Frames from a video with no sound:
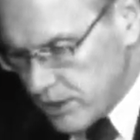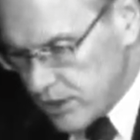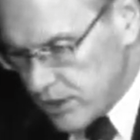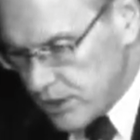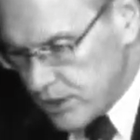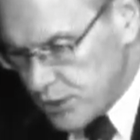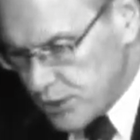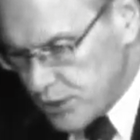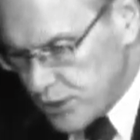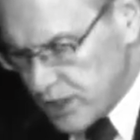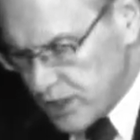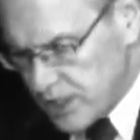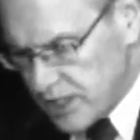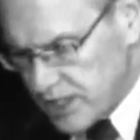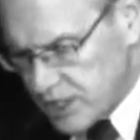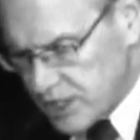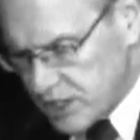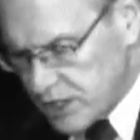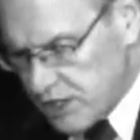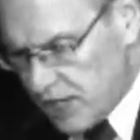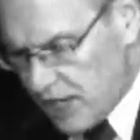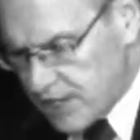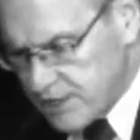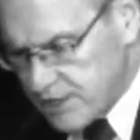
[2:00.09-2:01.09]
Utilities
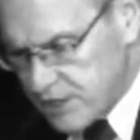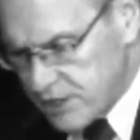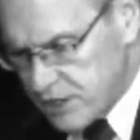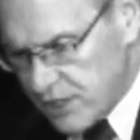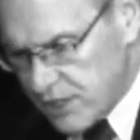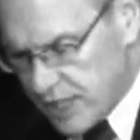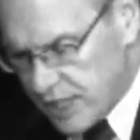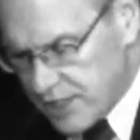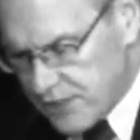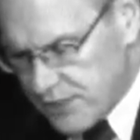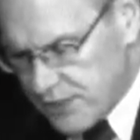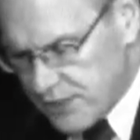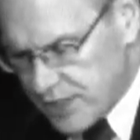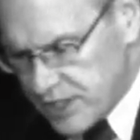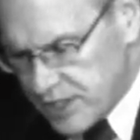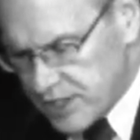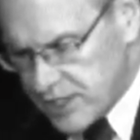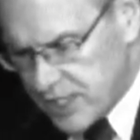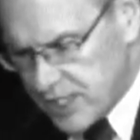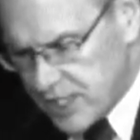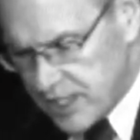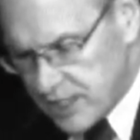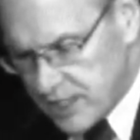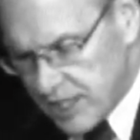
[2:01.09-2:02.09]
across the country are
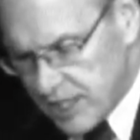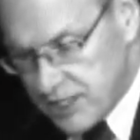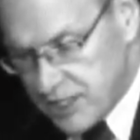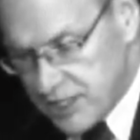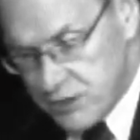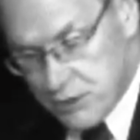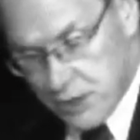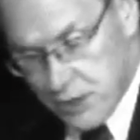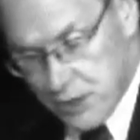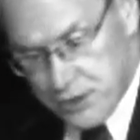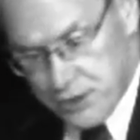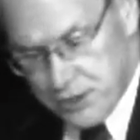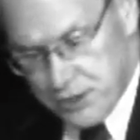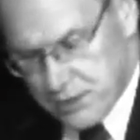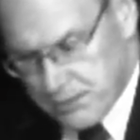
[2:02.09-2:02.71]
seeing less growth in